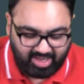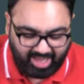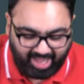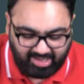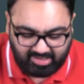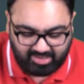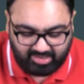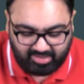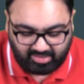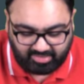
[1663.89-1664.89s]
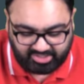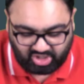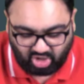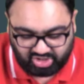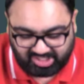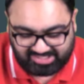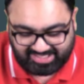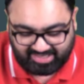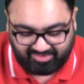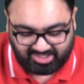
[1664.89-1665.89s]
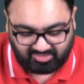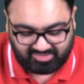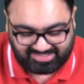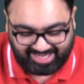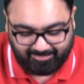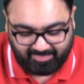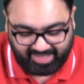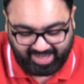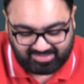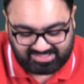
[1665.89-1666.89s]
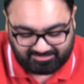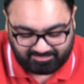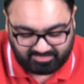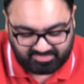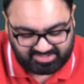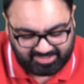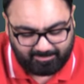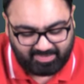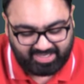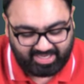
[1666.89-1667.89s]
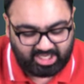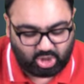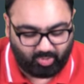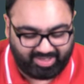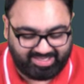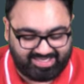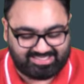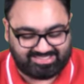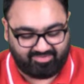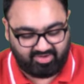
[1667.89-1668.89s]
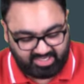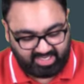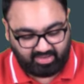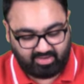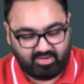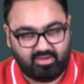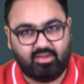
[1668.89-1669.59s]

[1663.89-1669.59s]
And the geological significance of the site began simply in 2017.